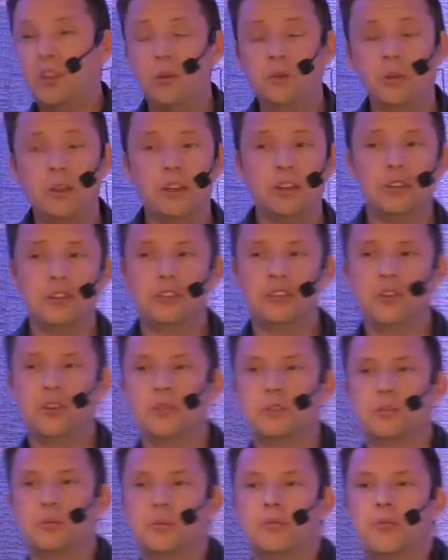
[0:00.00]
whether you're a
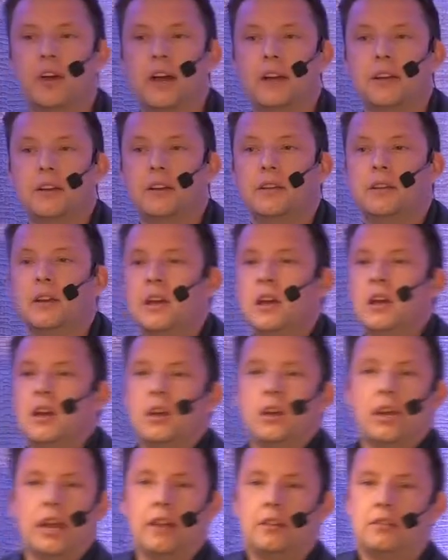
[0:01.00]
service provider,
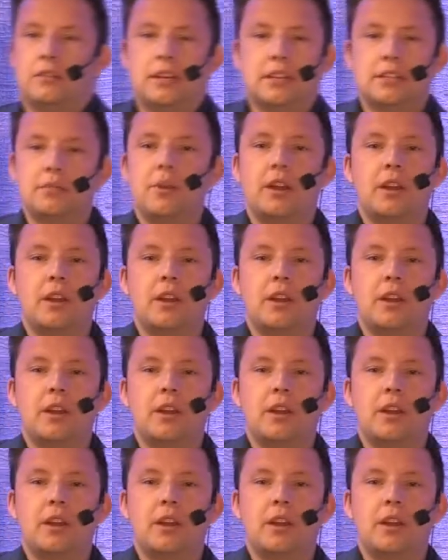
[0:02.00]
and it doesn't